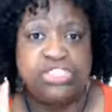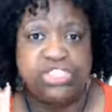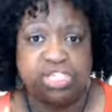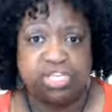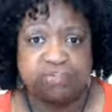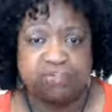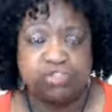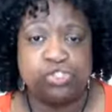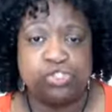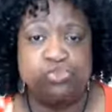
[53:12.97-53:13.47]

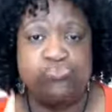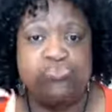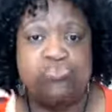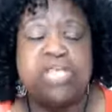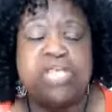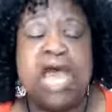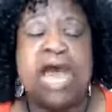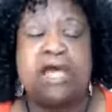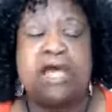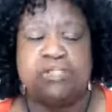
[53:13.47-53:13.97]
Do
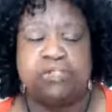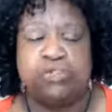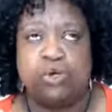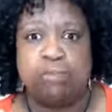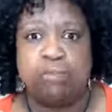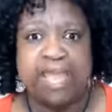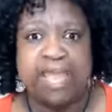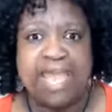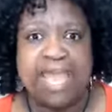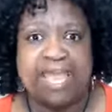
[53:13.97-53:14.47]
not go
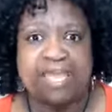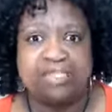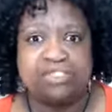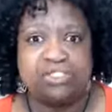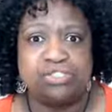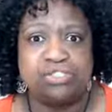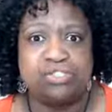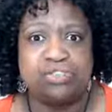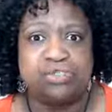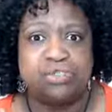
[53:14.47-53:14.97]
back to
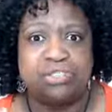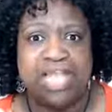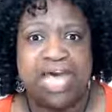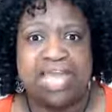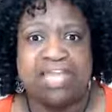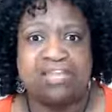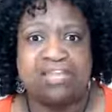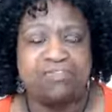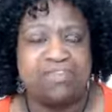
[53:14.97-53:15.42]
your life